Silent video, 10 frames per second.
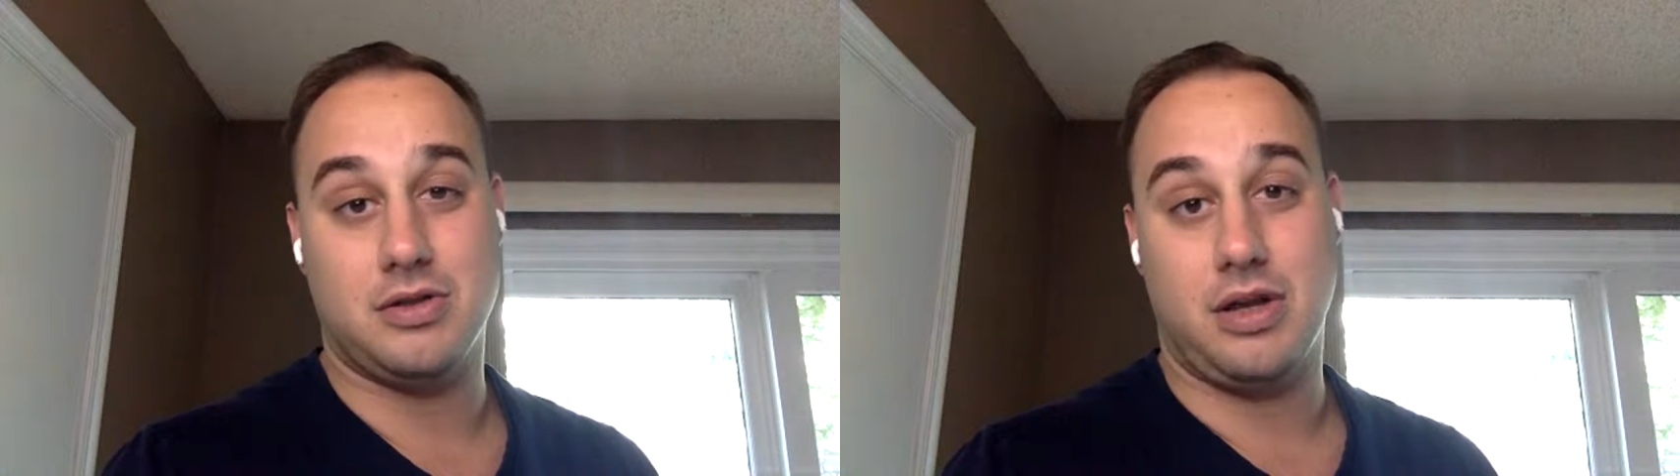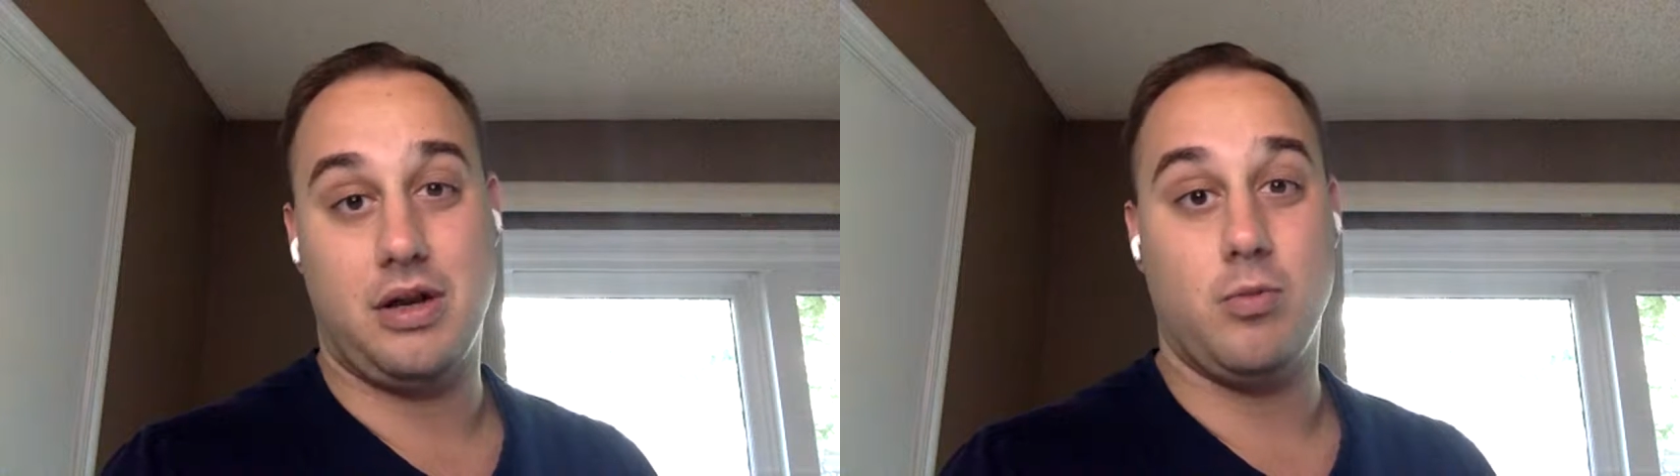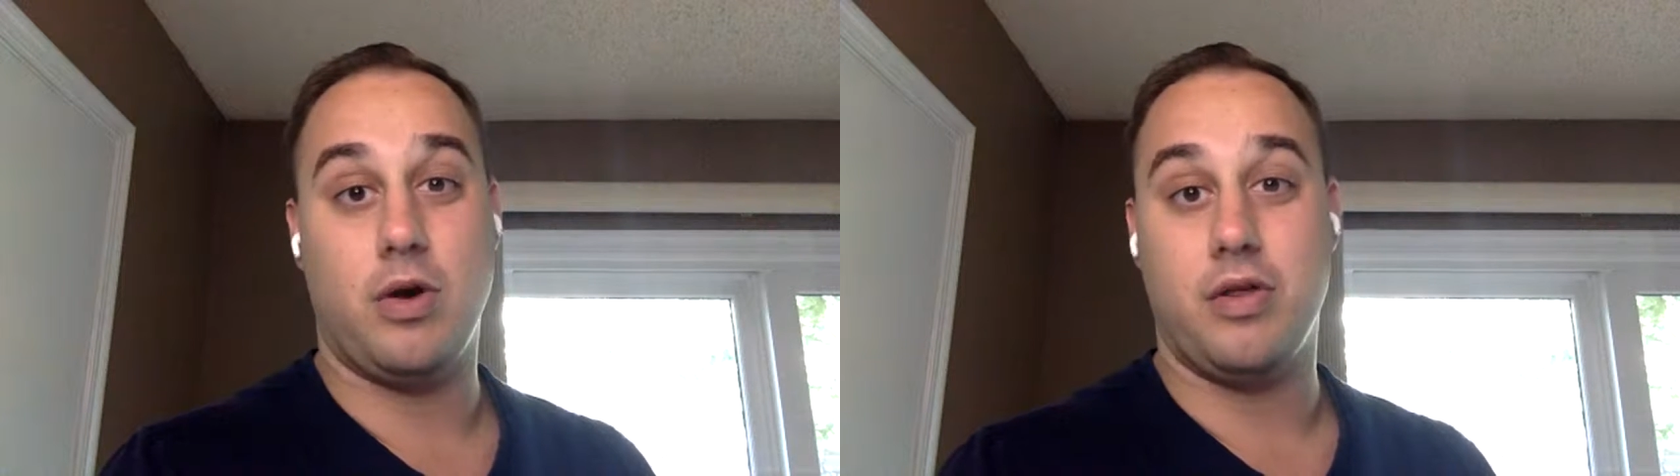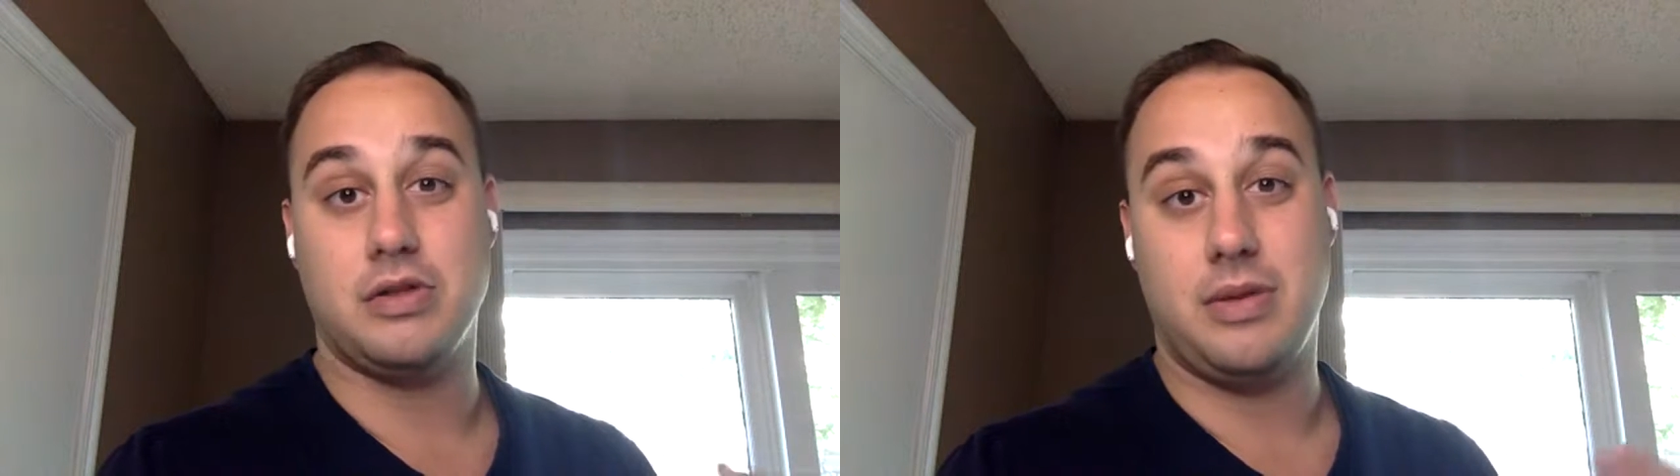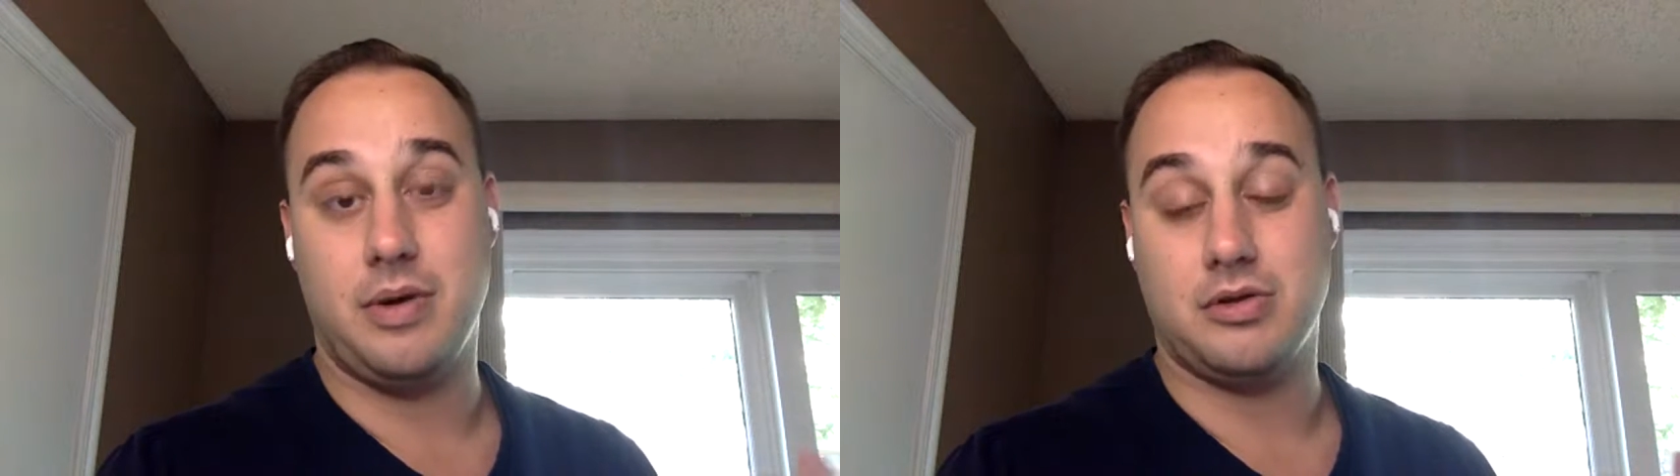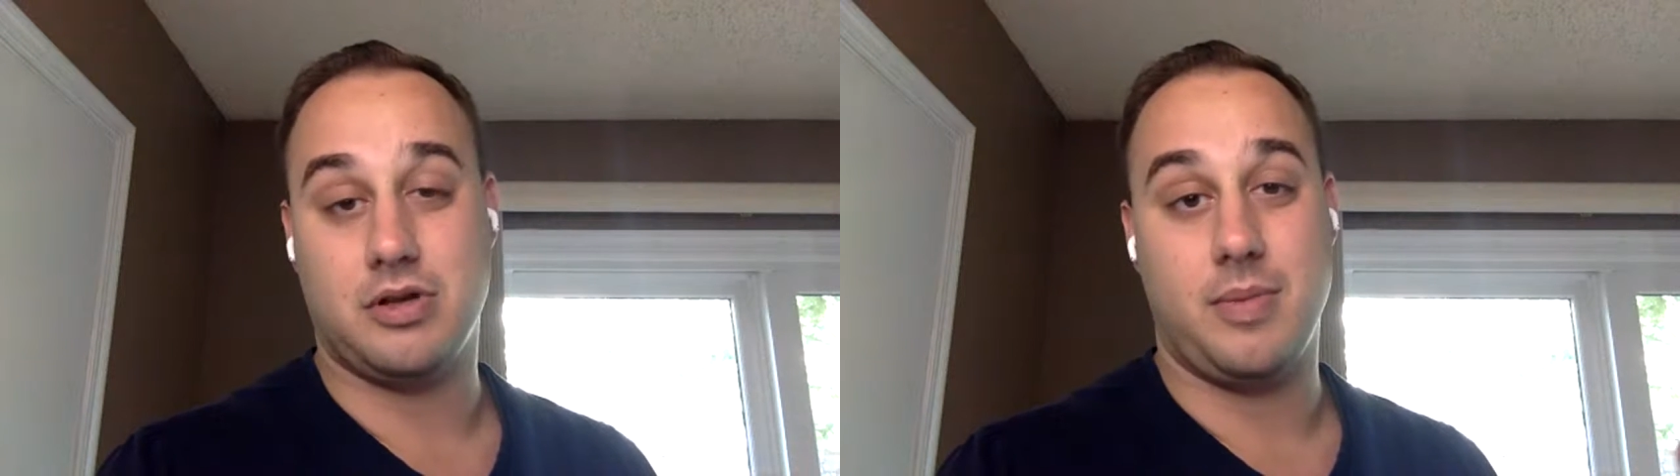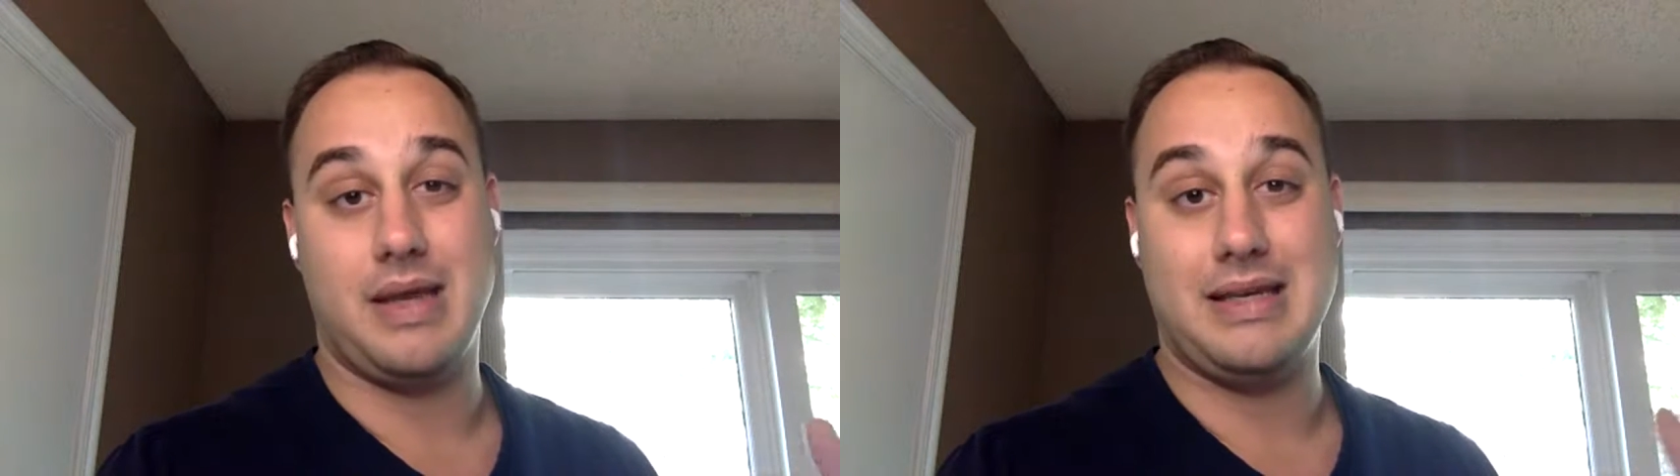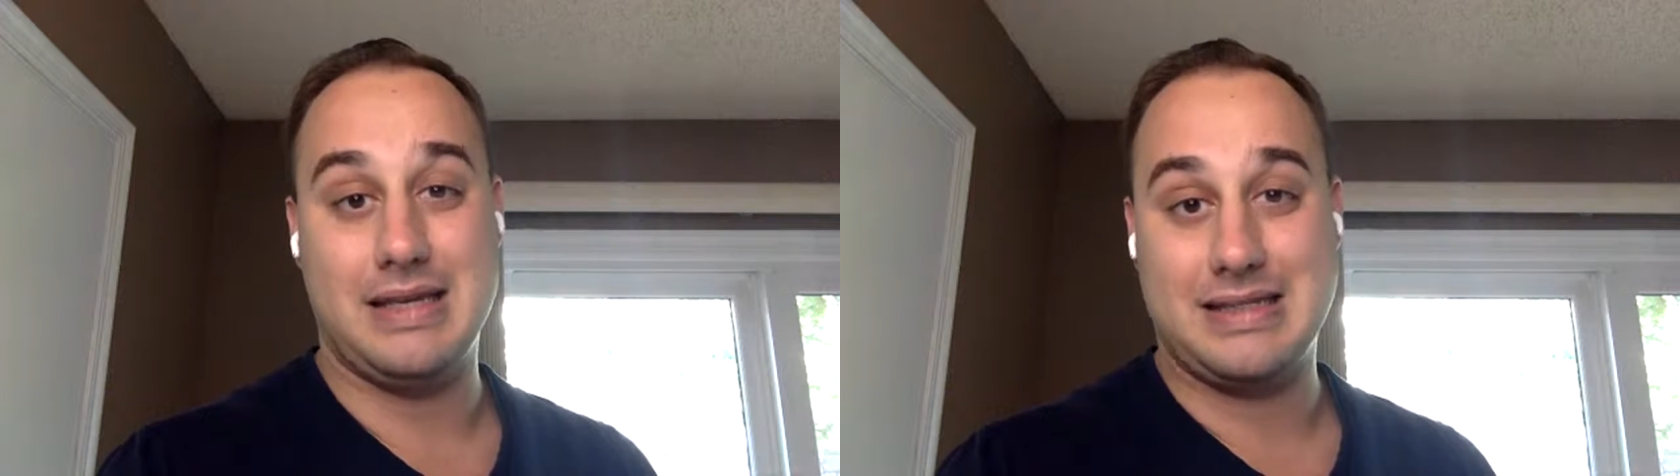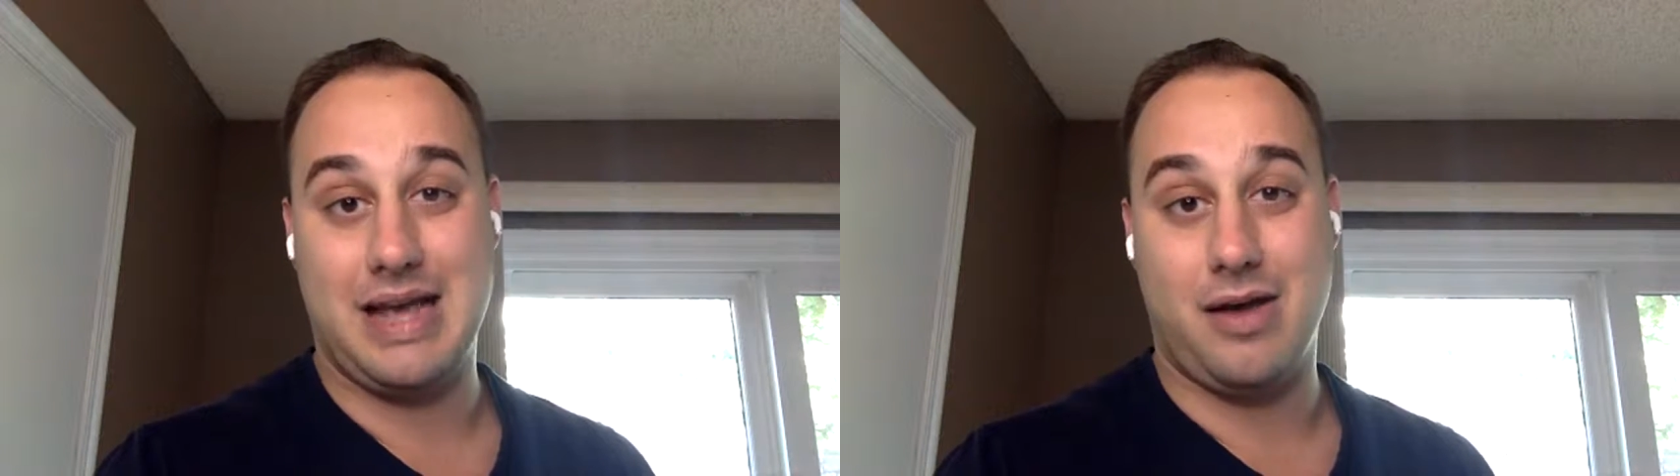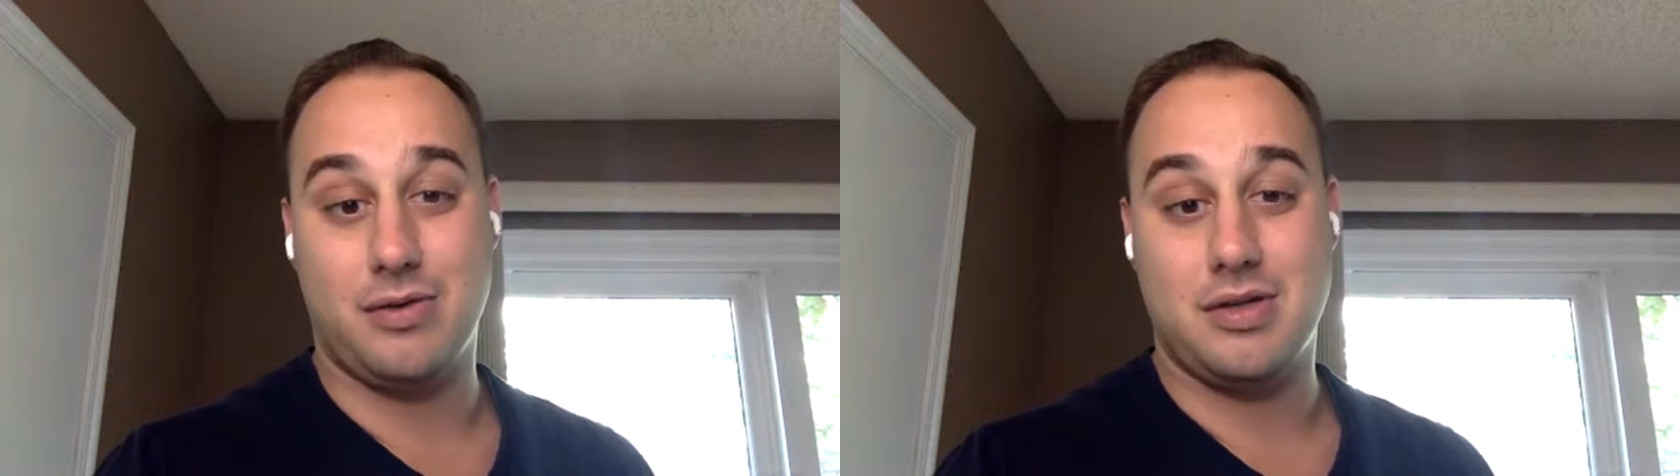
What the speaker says: and in one of those emails there's going to be a discount